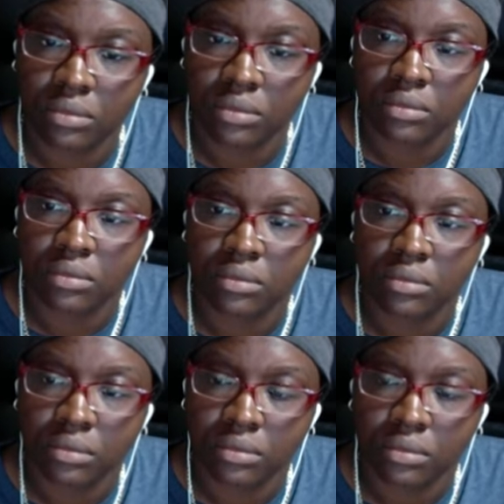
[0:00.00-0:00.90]

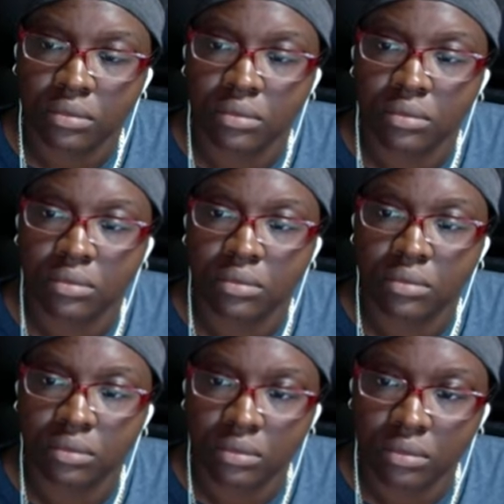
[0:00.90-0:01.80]

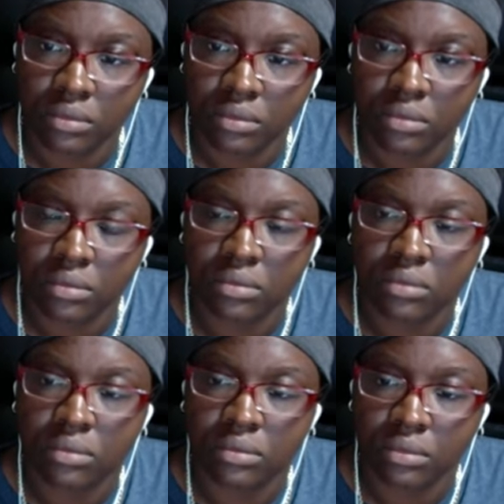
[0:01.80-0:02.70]

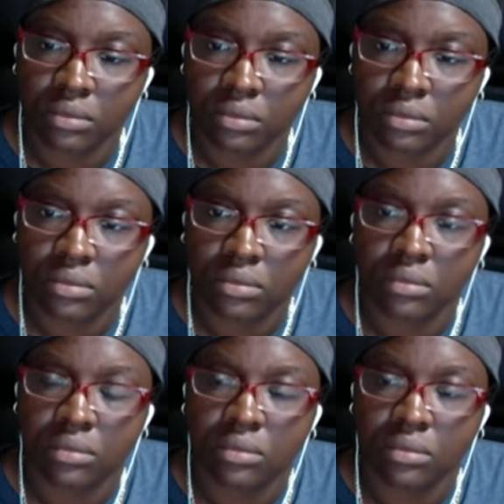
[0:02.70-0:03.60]

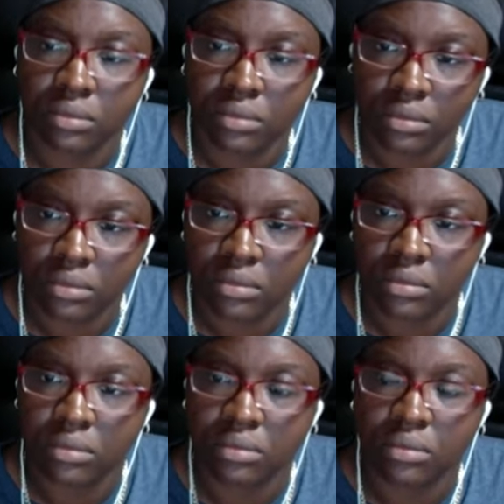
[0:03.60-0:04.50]

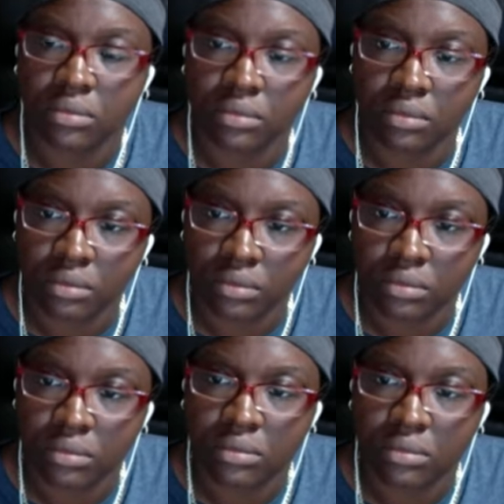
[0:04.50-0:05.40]

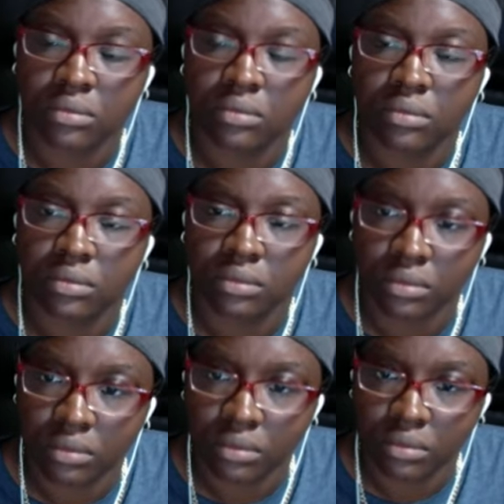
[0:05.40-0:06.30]

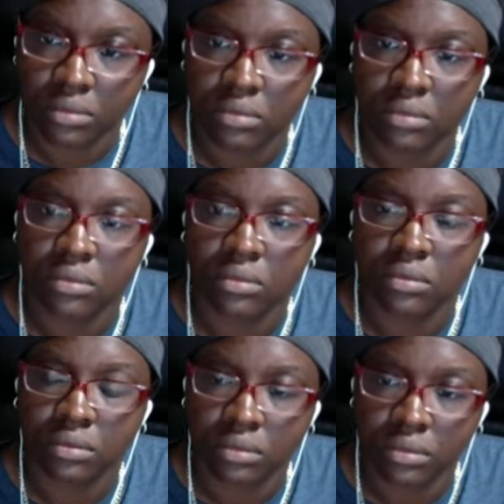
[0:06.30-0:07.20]

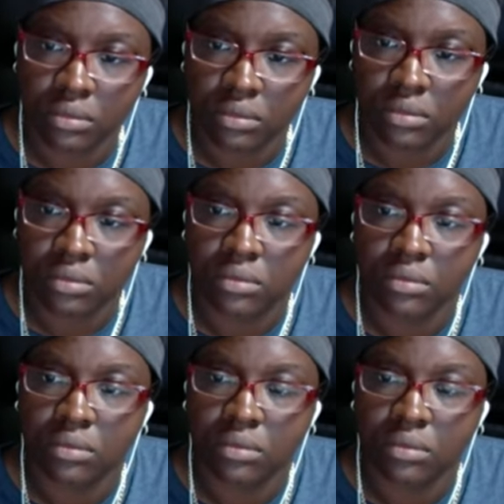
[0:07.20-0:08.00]
(silent)